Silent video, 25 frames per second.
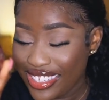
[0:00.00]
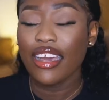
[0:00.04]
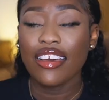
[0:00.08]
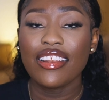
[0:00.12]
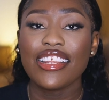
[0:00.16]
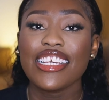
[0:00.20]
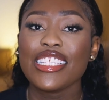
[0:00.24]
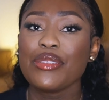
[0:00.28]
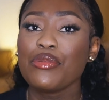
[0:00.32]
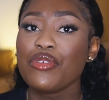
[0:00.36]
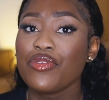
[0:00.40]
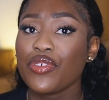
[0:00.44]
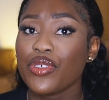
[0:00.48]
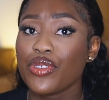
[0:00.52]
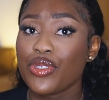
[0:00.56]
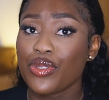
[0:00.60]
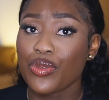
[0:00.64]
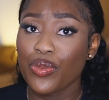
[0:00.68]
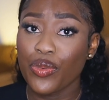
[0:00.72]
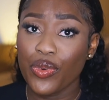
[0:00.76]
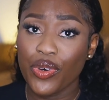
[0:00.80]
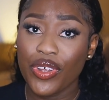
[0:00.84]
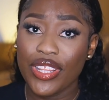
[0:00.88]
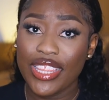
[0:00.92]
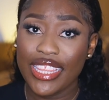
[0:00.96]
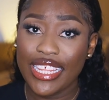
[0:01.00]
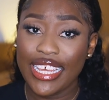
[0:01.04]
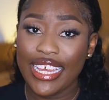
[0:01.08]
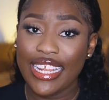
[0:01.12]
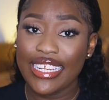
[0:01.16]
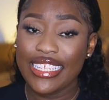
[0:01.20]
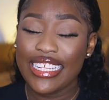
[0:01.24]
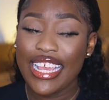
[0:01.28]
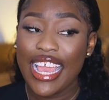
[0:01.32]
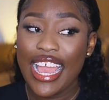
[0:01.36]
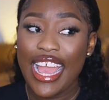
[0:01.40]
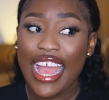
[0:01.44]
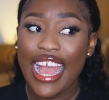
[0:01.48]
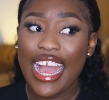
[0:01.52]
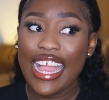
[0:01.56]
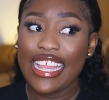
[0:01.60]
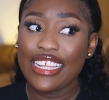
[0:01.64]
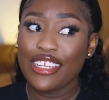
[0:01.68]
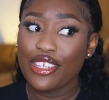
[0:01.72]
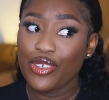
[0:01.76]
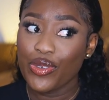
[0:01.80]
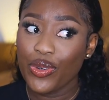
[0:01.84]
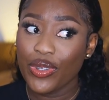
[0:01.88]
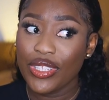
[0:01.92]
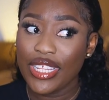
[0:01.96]
Now let's move on to one that I
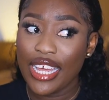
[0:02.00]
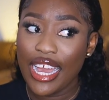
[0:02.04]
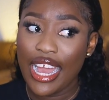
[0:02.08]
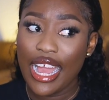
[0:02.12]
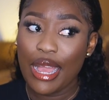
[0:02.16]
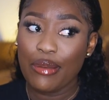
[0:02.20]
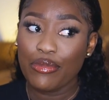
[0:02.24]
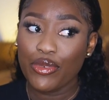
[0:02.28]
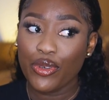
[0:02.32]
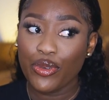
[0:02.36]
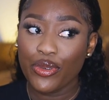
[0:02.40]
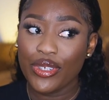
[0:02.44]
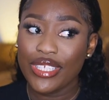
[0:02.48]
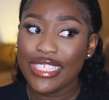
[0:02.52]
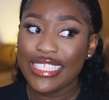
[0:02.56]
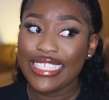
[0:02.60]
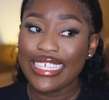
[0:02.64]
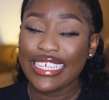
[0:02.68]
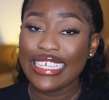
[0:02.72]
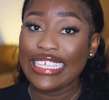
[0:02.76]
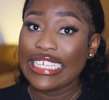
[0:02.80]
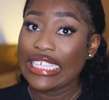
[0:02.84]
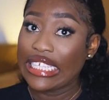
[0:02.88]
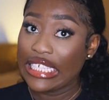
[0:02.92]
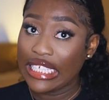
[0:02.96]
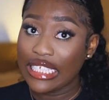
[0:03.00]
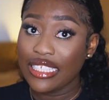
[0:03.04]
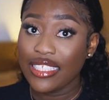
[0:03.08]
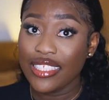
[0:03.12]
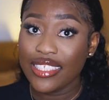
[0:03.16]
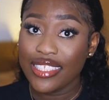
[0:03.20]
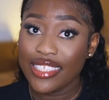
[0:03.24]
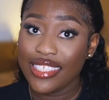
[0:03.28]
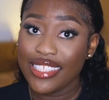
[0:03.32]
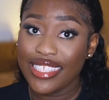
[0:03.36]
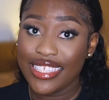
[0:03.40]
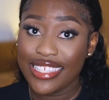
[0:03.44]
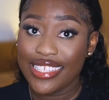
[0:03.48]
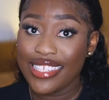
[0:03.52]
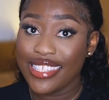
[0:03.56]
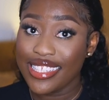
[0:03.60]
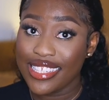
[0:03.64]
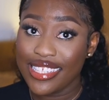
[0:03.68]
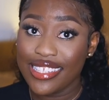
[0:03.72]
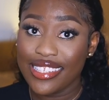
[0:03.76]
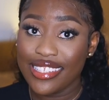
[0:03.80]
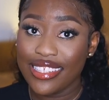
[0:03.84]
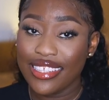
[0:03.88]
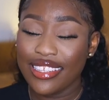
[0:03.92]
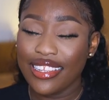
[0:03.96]
know that I'm going to kill this
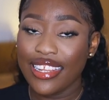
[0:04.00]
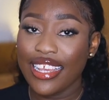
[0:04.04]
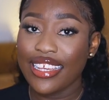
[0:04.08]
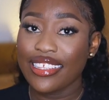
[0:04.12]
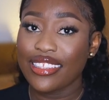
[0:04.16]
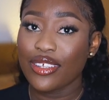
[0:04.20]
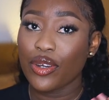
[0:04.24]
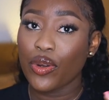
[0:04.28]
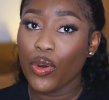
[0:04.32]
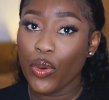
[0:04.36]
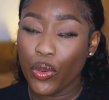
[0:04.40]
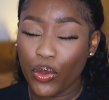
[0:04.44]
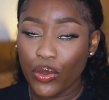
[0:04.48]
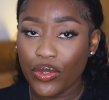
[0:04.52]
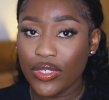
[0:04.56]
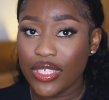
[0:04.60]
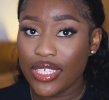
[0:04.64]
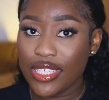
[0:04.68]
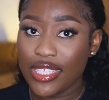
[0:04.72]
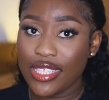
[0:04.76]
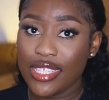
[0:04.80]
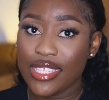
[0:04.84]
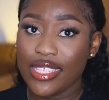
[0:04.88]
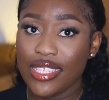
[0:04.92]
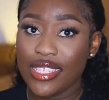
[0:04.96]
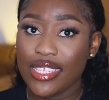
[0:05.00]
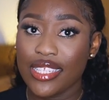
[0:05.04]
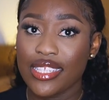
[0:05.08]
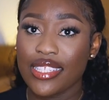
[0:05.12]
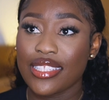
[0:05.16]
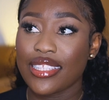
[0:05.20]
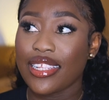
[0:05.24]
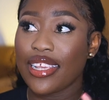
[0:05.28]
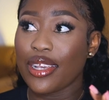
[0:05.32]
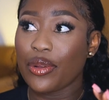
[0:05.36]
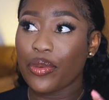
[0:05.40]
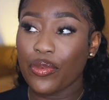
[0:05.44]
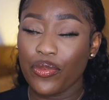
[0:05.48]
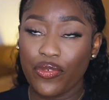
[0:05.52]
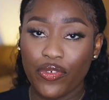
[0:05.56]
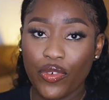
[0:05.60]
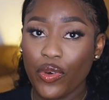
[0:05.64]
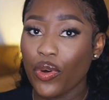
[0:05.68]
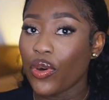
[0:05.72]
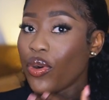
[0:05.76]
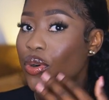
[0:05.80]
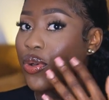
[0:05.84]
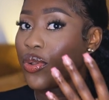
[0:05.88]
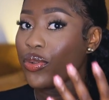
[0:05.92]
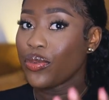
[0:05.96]
season, like the colder seasons, like
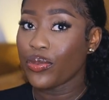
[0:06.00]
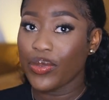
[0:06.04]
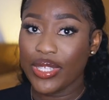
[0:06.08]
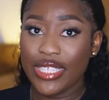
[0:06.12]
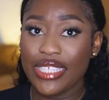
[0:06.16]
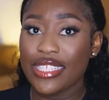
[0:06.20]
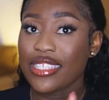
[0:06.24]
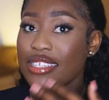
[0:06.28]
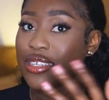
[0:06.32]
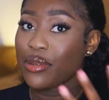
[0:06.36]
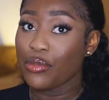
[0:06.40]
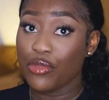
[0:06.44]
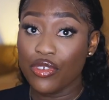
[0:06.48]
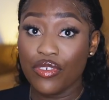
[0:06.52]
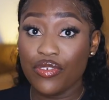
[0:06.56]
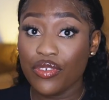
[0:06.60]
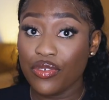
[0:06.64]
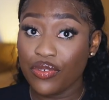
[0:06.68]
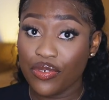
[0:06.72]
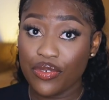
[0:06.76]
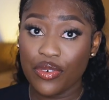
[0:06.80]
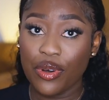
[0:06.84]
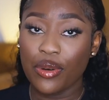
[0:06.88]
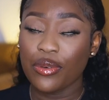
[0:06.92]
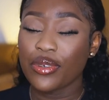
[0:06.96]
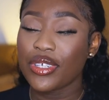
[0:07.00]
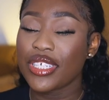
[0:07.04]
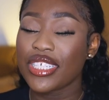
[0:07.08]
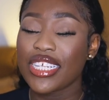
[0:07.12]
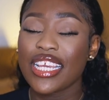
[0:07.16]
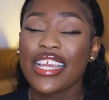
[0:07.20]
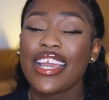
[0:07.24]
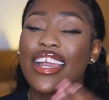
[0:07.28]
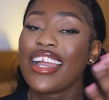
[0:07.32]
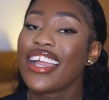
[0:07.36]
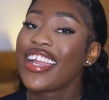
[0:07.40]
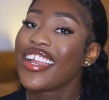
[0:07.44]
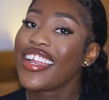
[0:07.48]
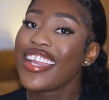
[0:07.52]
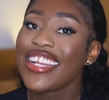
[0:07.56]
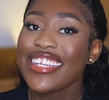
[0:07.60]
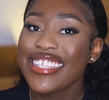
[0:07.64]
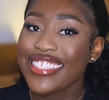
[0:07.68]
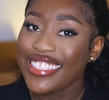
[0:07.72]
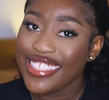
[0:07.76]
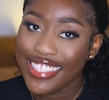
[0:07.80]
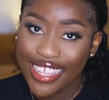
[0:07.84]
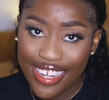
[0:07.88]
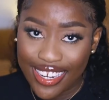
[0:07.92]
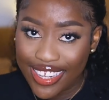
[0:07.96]
fall, winter, moving forward. I already
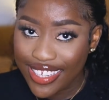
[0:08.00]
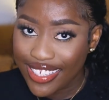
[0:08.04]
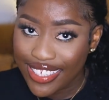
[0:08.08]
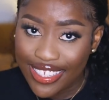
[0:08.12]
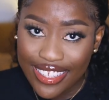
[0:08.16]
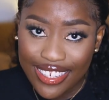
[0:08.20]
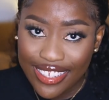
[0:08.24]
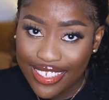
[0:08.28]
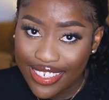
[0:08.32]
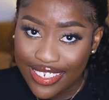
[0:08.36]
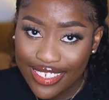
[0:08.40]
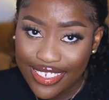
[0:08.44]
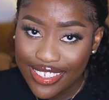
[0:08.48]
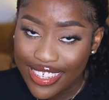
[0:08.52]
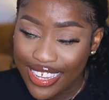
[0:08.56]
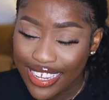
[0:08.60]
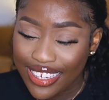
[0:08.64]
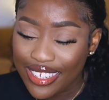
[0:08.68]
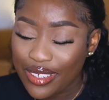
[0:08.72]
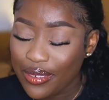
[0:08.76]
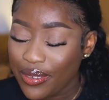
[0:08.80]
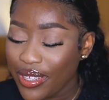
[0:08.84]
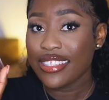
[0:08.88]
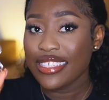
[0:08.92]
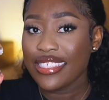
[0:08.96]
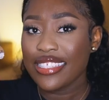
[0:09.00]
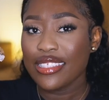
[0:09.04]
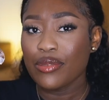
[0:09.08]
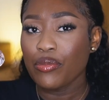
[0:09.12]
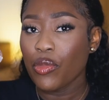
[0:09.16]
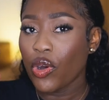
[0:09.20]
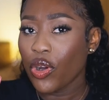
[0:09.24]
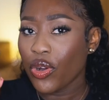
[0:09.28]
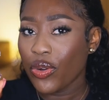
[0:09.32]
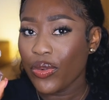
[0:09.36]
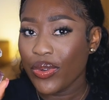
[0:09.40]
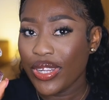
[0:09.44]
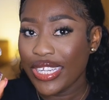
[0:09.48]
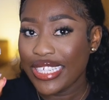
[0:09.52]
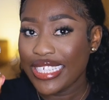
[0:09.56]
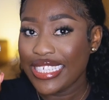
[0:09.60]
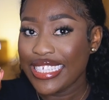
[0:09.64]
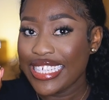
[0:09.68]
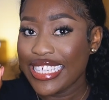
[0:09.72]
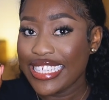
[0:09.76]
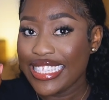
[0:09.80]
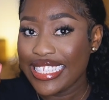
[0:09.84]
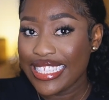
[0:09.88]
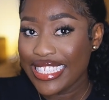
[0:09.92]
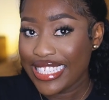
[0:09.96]
started killing it anyway. This is
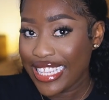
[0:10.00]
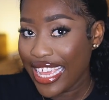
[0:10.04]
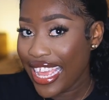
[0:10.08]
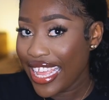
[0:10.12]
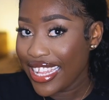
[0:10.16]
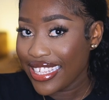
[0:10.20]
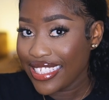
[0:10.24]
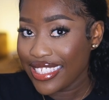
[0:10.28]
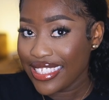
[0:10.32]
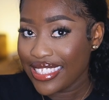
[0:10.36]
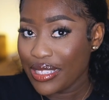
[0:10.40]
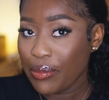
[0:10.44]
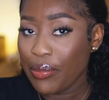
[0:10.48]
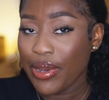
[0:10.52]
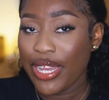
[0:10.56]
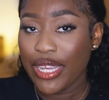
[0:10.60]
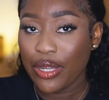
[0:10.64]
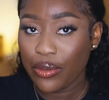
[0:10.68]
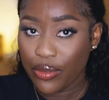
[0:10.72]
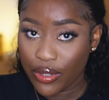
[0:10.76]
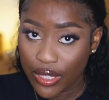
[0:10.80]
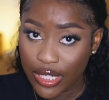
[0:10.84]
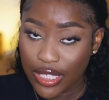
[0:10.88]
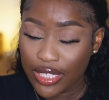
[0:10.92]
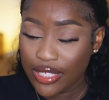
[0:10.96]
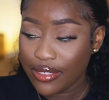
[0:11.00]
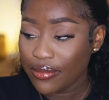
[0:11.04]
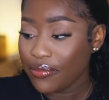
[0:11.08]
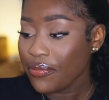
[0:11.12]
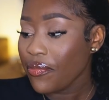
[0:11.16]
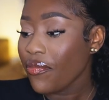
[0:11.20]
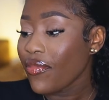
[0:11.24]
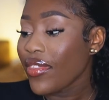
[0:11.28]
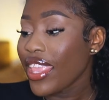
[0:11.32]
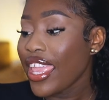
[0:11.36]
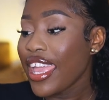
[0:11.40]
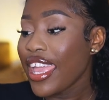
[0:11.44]
Mugler Intense by Guerlain.